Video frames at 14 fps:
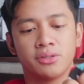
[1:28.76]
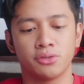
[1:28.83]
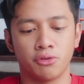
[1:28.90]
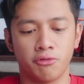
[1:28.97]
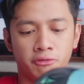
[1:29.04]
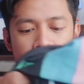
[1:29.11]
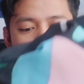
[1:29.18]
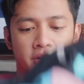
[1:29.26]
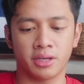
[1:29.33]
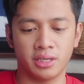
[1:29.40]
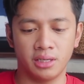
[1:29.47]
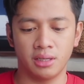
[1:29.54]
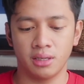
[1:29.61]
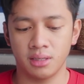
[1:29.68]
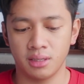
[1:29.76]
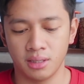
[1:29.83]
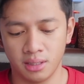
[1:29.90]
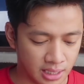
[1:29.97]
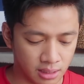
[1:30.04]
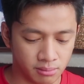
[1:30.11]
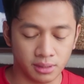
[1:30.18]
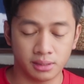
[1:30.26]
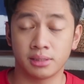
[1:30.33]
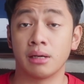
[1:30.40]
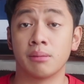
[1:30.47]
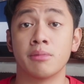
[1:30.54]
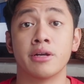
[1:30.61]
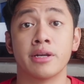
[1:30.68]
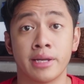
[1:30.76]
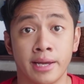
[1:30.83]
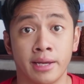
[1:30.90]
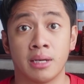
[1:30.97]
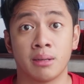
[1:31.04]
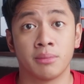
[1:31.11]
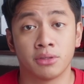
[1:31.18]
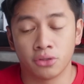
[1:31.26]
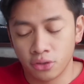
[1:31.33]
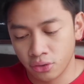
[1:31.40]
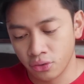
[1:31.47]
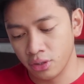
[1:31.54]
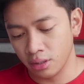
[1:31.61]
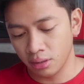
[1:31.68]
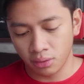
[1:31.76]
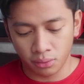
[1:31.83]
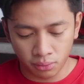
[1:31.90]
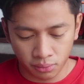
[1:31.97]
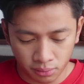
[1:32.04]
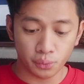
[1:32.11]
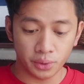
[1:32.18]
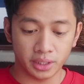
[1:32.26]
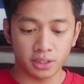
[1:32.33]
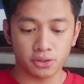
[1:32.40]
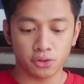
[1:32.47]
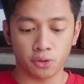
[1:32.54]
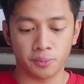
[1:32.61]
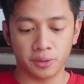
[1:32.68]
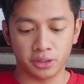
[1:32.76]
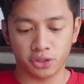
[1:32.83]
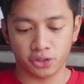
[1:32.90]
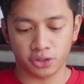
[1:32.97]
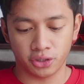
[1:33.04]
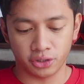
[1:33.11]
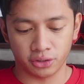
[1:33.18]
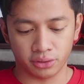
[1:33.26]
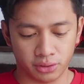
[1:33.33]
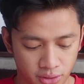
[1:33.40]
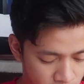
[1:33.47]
It's so funky. Sana mag-summer na para masuot ko na to. Wait, let's open the shirt.